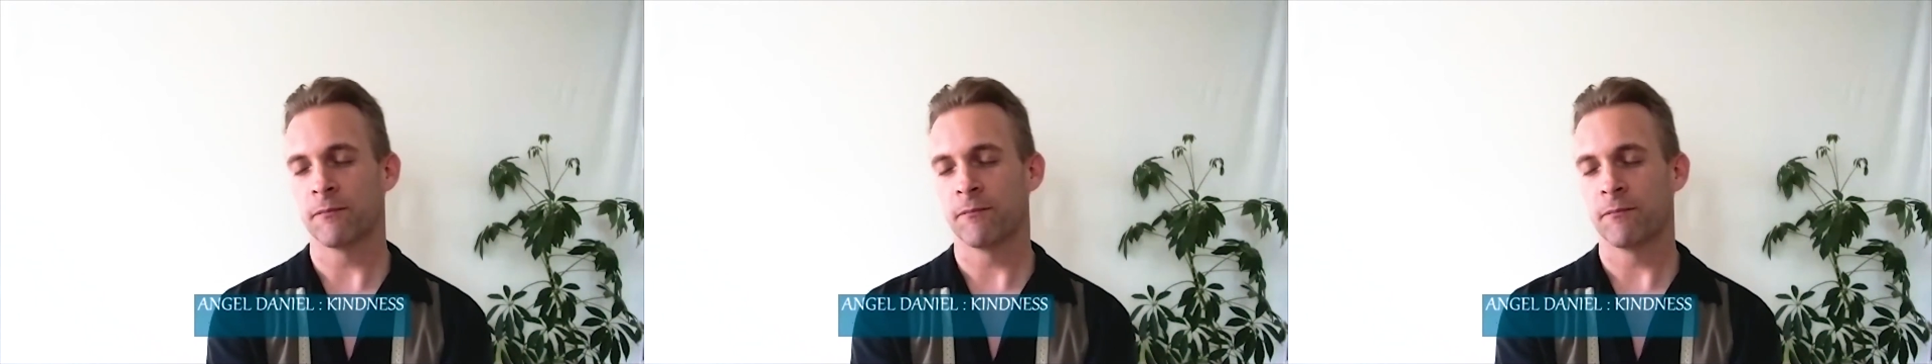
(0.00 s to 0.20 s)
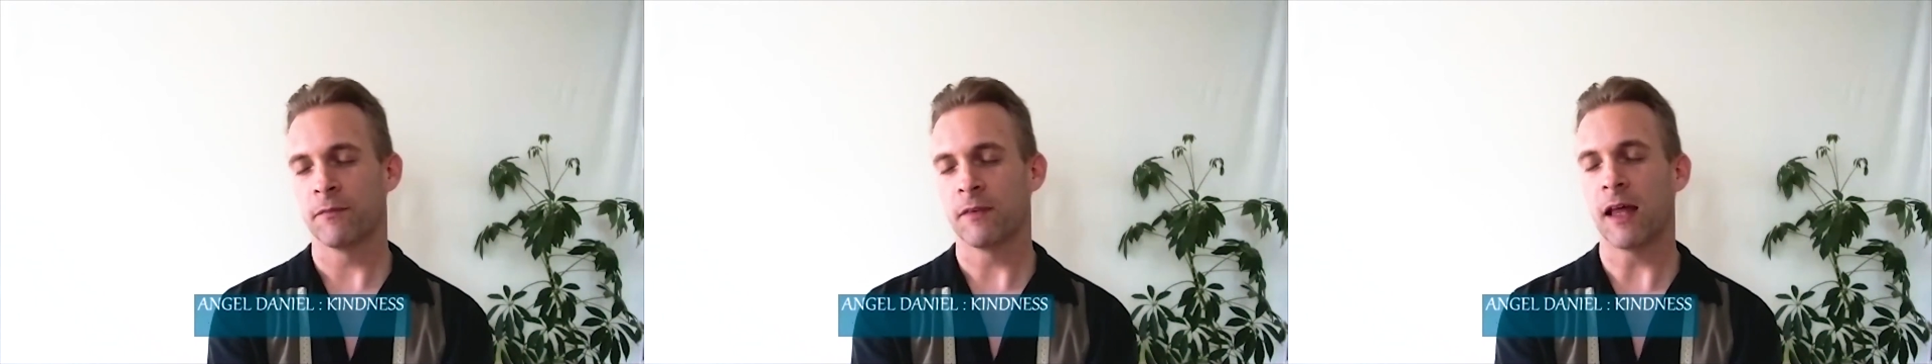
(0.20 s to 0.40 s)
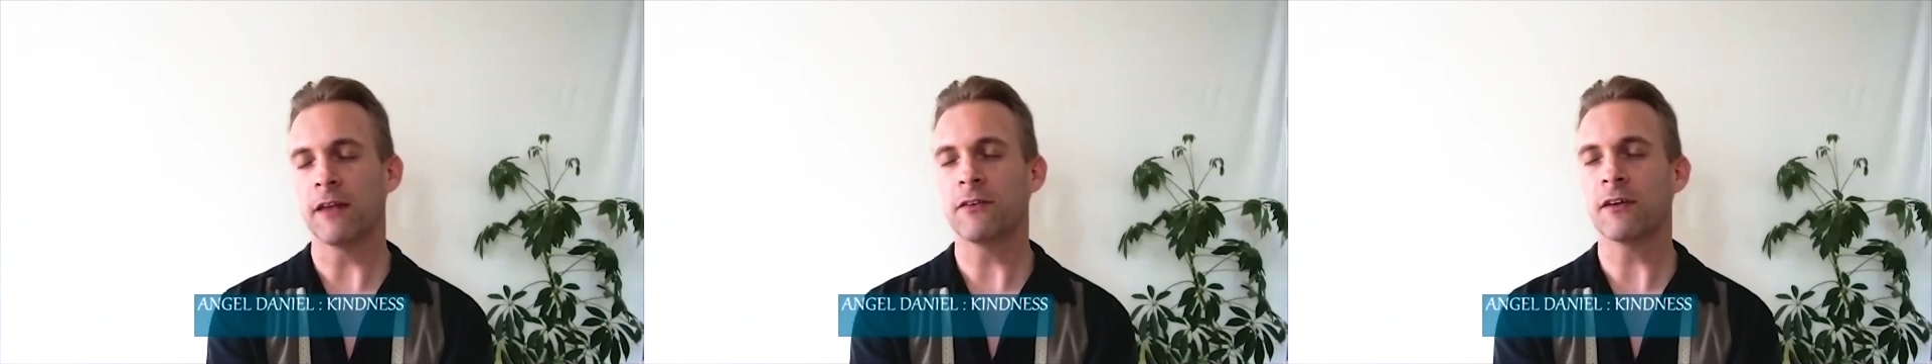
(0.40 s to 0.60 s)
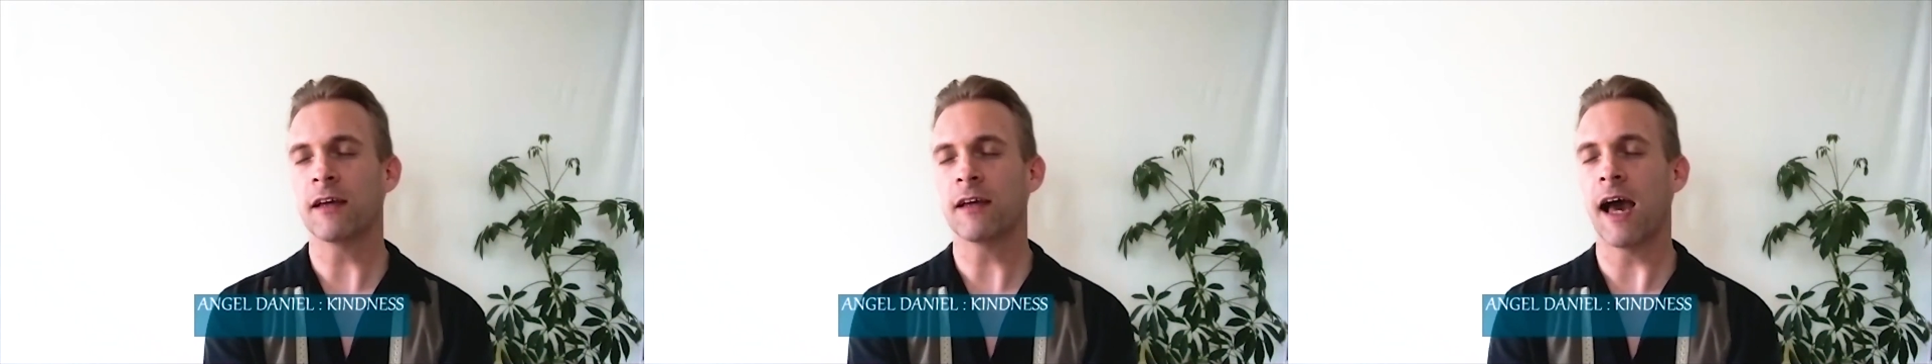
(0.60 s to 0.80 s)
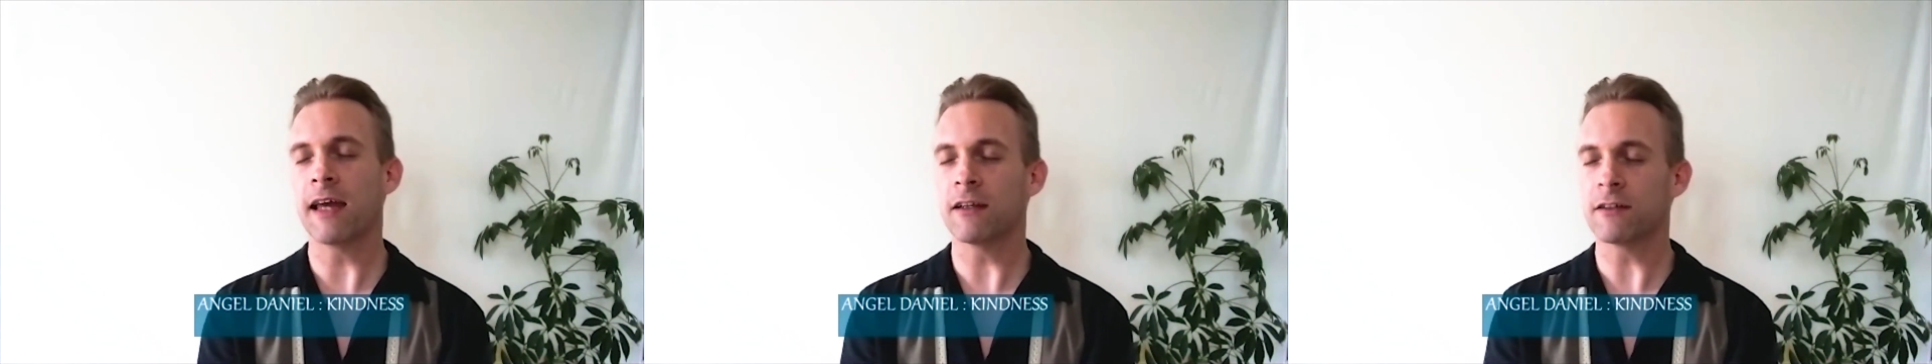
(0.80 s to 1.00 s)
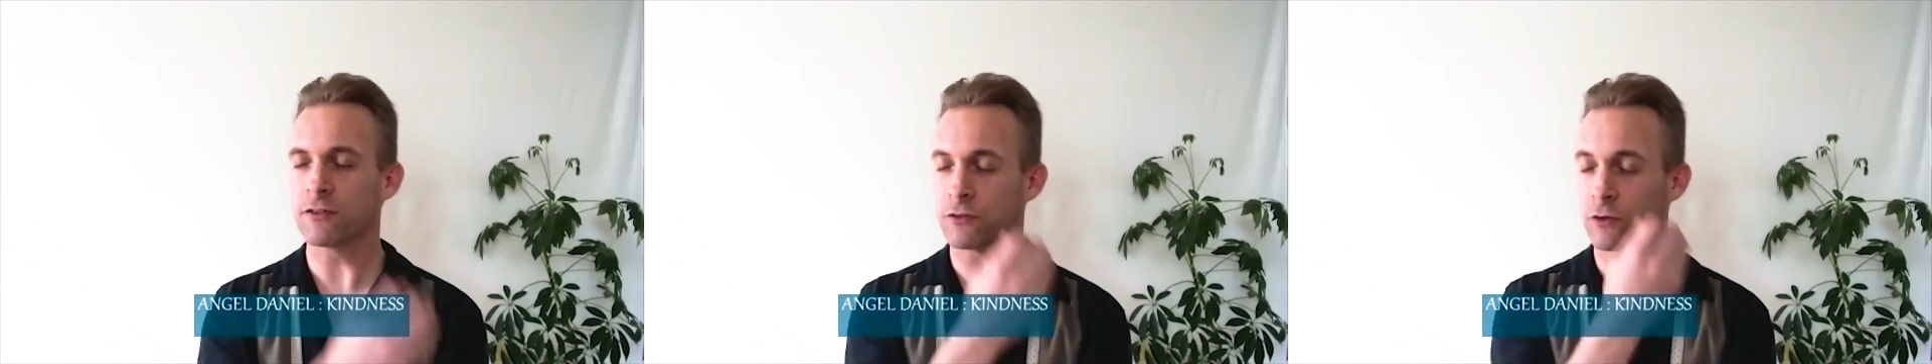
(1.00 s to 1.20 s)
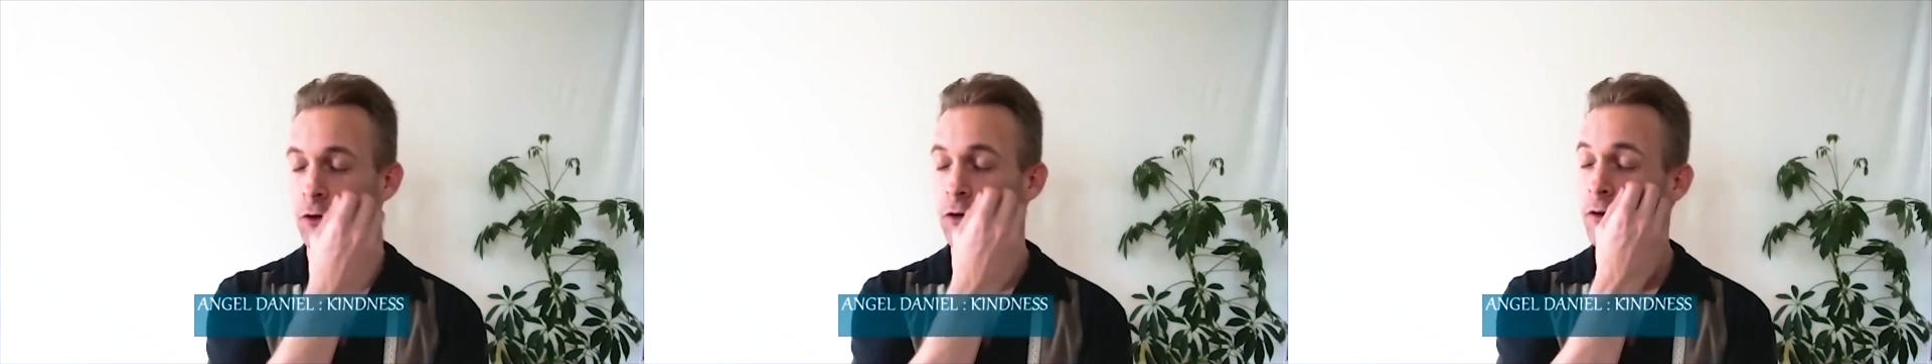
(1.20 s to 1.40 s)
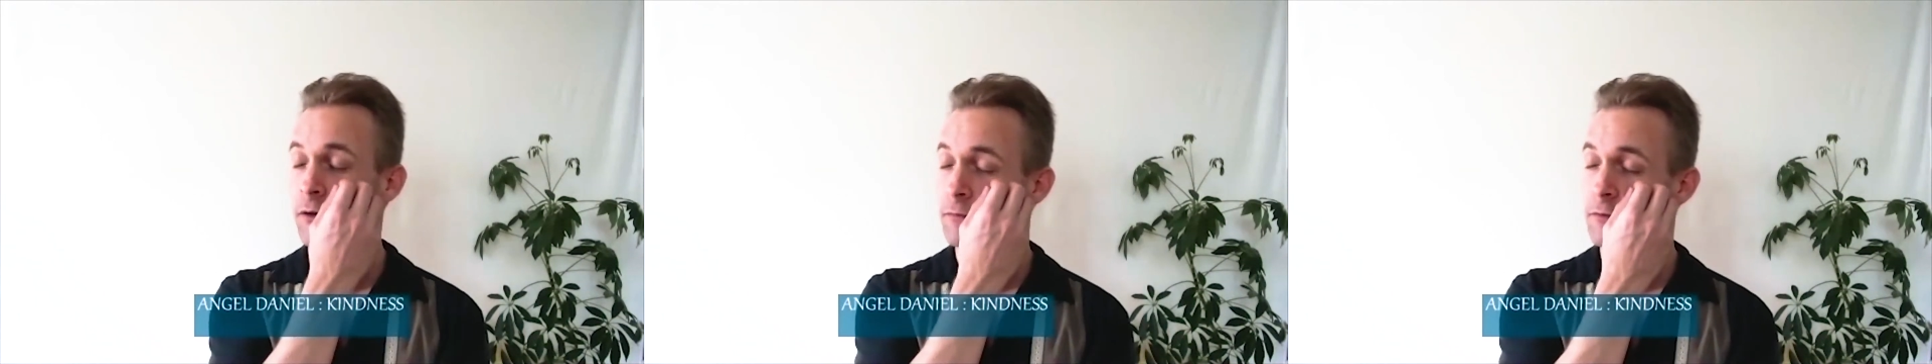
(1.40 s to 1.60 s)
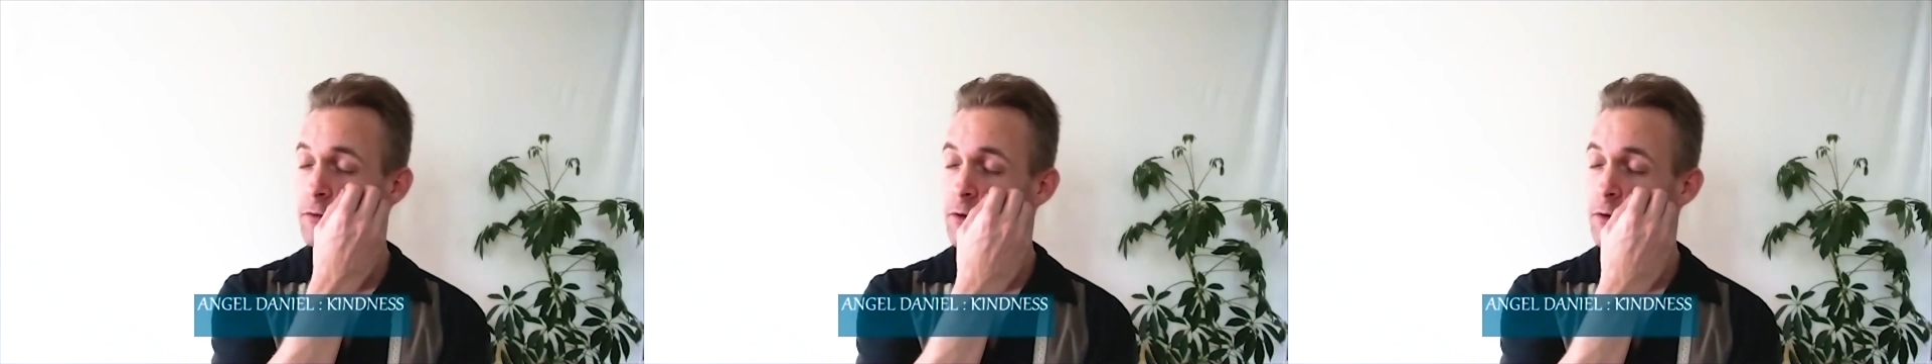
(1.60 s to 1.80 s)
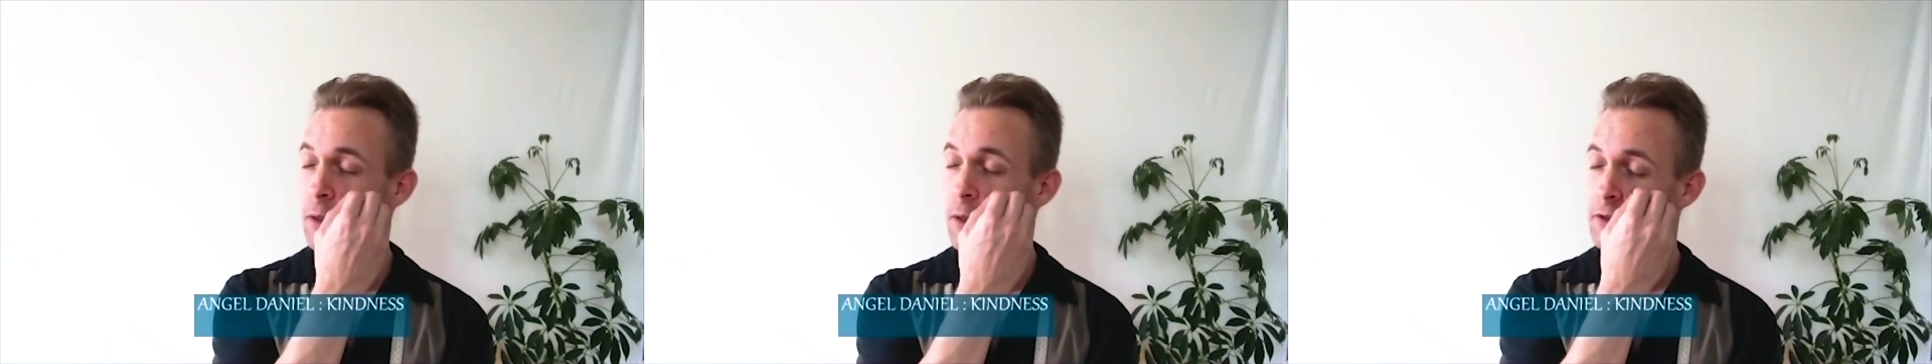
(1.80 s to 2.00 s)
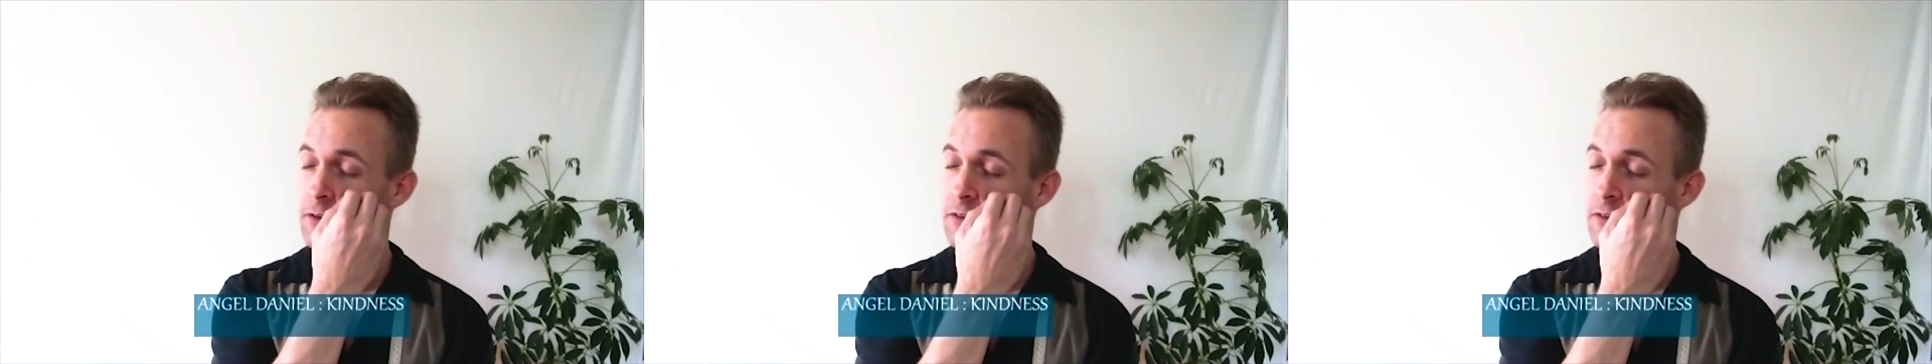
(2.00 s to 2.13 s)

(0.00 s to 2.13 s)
not to guide us or indeed